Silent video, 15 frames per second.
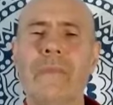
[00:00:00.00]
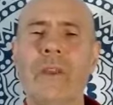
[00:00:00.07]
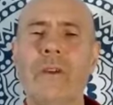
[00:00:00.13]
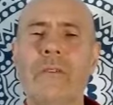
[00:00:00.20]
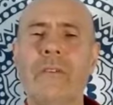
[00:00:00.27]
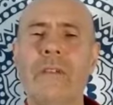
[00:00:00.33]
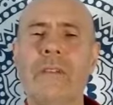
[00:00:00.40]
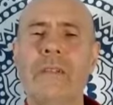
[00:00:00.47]

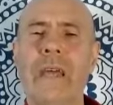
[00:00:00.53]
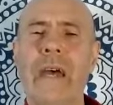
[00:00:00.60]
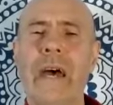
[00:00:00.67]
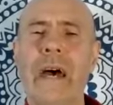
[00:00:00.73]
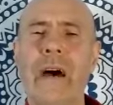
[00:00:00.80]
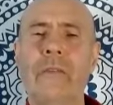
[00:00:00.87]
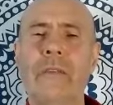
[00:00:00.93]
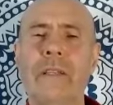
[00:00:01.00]
Notice
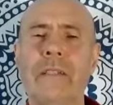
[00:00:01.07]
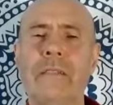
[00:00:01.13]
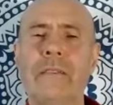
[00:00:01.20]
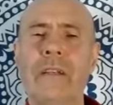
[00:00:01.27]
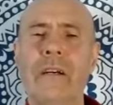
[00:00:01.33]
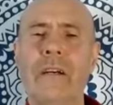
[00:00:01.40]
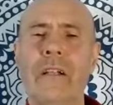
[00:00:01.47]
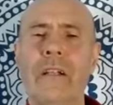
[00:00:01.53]
how
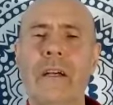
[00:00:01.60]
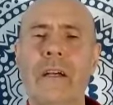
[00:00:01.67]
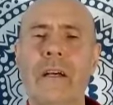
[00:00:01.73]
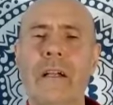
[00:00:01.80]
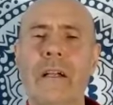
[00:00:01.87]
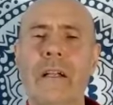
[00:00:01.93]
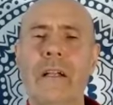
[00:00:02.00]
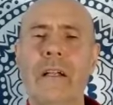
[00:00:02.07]
this
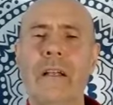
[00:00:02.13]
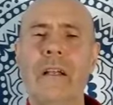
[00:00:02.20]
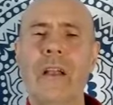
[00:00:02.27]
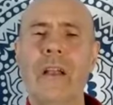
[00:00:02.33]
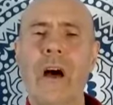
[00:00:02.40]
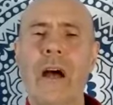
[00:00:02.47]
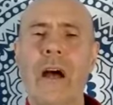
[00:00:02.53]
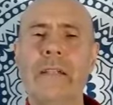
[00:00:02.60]

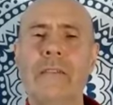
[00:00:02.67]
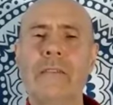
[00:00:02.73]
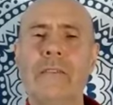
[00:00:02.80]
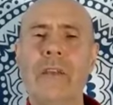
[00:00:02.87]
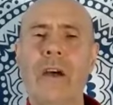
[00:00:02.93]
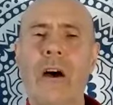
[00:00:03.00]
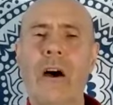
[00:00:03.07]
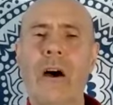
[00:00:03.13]

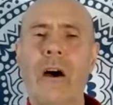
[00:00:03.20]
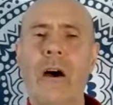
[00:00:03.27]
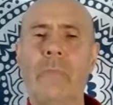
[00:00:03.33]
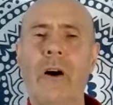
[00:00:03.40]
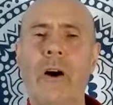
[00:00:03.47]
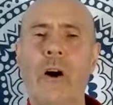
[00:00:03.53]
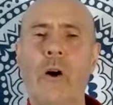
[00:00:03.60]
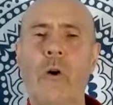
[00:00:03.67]
lights up the
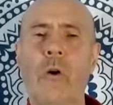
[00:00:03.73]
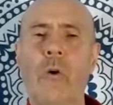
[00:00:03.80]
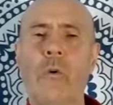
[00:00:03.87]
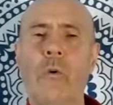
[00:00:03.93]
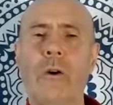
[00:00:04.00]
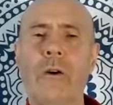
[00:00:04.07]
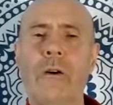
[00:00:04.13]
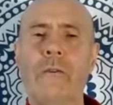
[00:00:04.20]

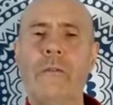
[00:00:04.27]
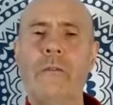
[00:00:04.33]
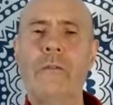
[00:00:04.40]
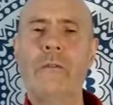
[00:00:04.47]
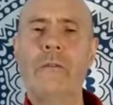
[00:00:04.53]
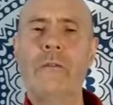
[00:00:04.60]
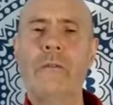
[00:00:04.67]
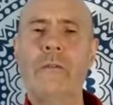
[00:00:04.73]
whole
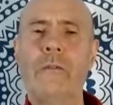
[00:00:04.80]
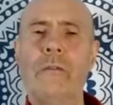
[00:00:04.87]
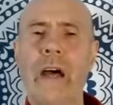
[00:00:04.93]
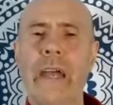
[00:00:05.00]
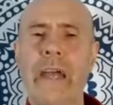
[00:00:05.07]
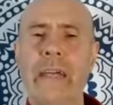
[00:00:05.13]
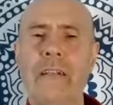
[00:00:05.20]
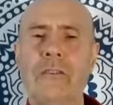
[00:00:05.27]

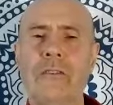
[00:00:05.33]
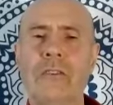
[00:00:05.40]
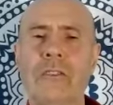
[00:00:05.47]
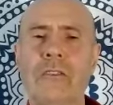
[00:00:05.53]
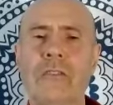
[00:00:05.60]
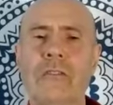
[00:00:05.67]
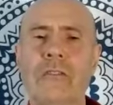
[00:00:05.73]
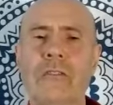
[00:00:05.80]
fire
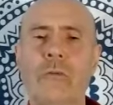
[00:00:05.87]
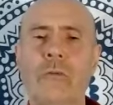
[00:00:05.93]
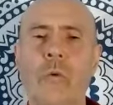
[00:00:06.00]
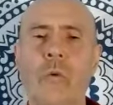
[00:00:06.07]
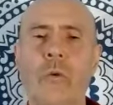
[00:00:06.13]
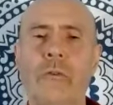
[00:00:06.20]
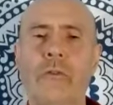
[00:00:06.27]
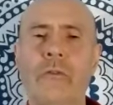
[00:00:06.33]
energy
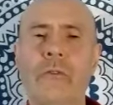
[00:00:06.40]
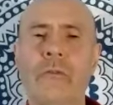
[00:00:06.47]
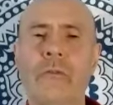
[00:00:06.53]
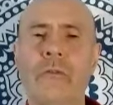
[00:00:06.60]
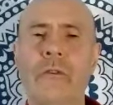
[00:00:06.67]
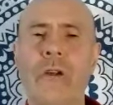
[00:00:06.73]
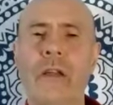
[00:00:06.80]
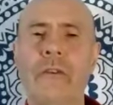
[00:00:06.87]
towards the
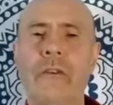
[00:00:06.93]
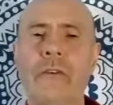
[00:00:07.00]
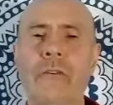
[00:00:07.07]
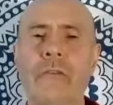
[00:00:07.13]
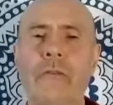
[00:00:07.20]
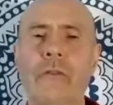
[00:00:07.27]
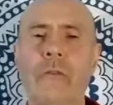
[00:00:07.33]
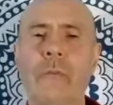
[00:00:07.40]
front
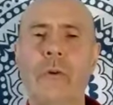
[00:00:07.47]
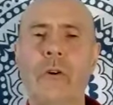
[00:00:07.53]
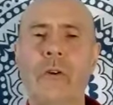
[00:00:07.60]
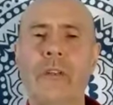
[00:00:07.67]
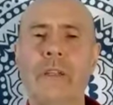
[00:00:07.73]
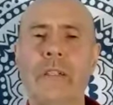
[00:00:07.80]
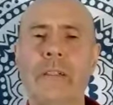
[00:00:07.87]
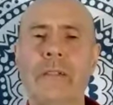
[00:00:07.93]
of your
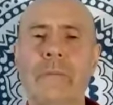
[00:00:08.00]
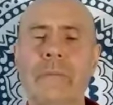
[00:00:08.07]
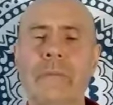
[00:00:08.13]
body.